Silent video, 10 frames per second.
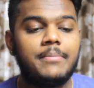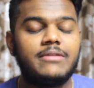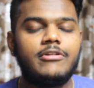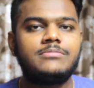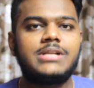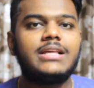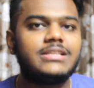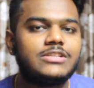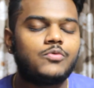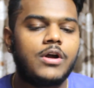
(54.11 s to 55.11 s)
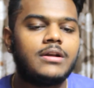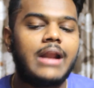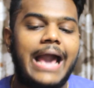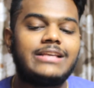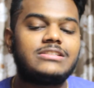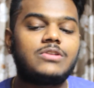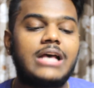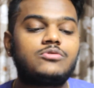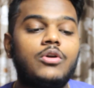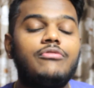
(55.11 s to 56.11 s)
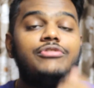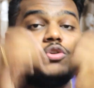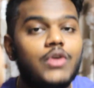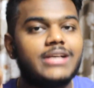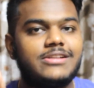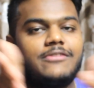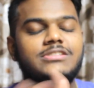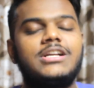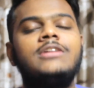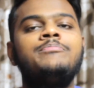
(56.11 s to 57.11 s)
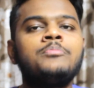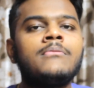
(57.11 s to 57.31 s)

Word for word: But when it's like this one, I just, as one of you guys requested,